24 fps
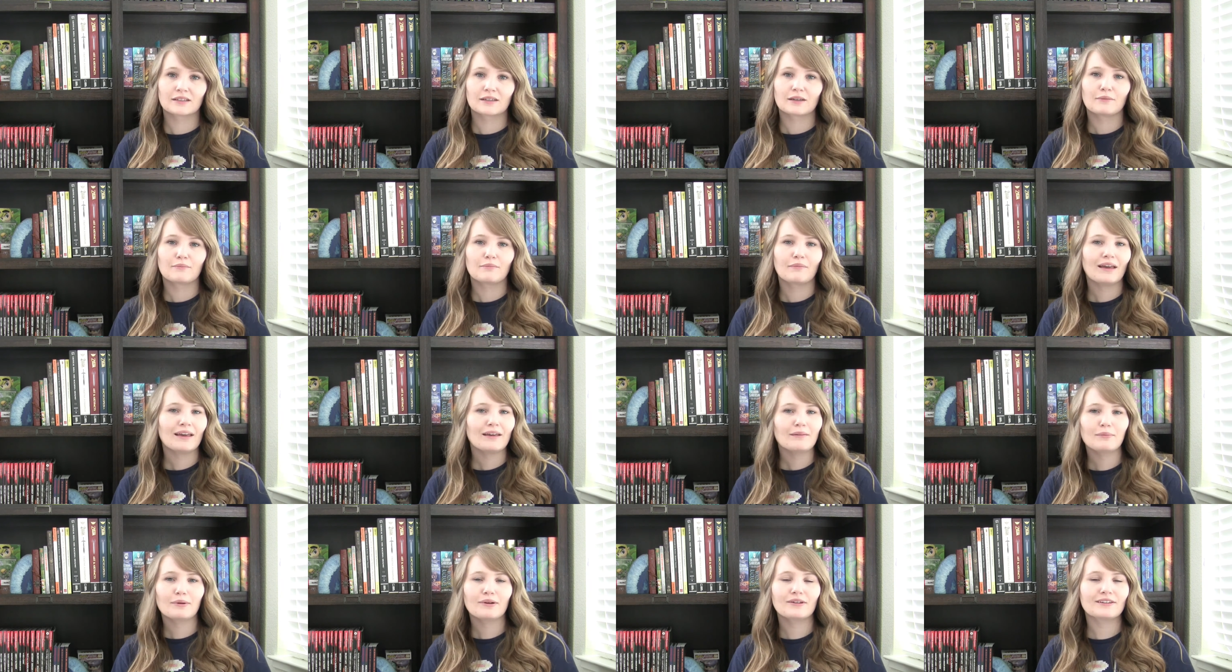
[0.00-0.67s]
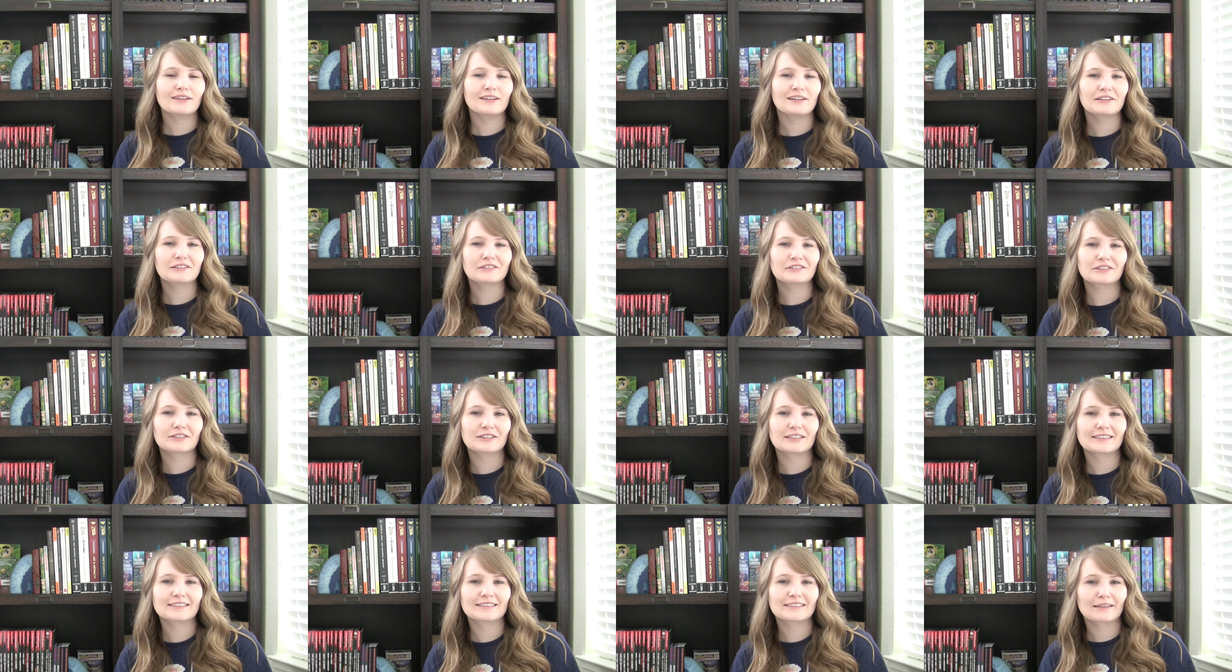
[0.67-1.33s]
Make pulling your
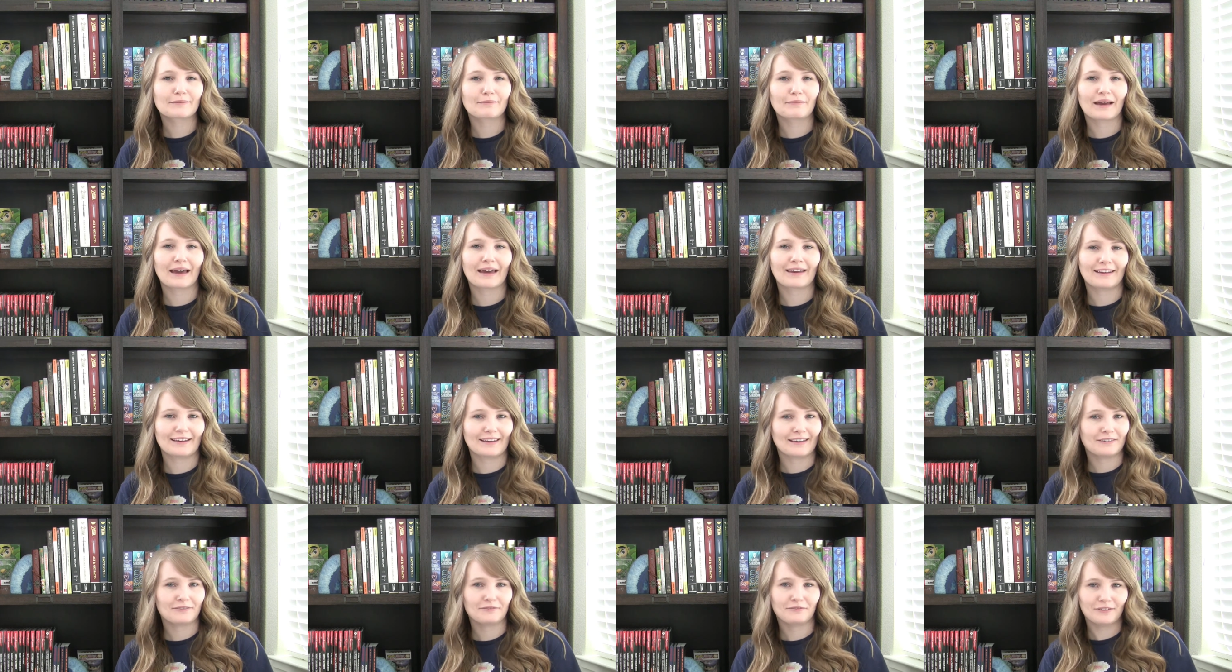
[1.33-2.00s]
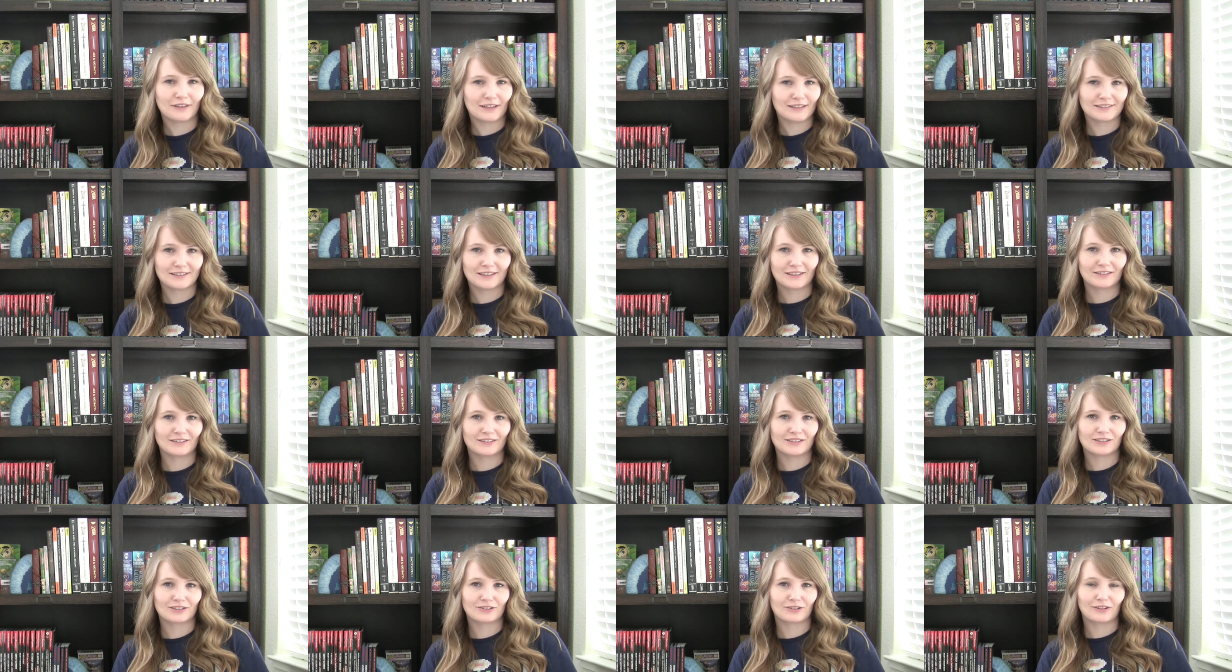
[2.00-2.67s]
strings thematic and fit into the
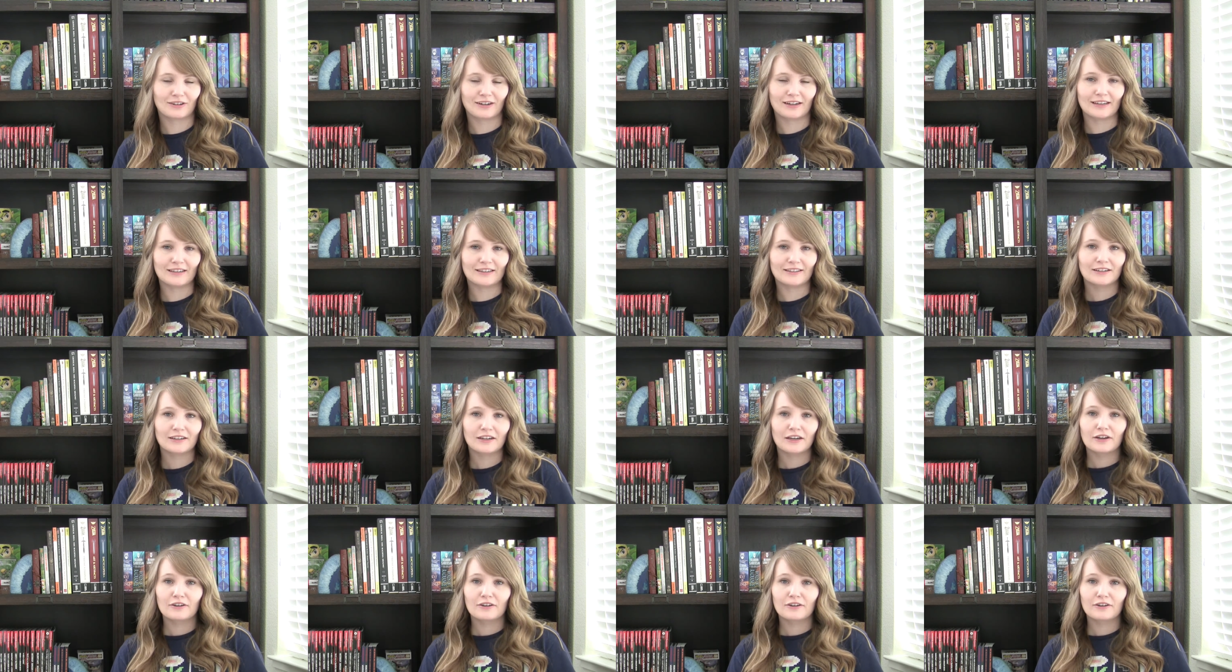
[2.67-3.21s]
story.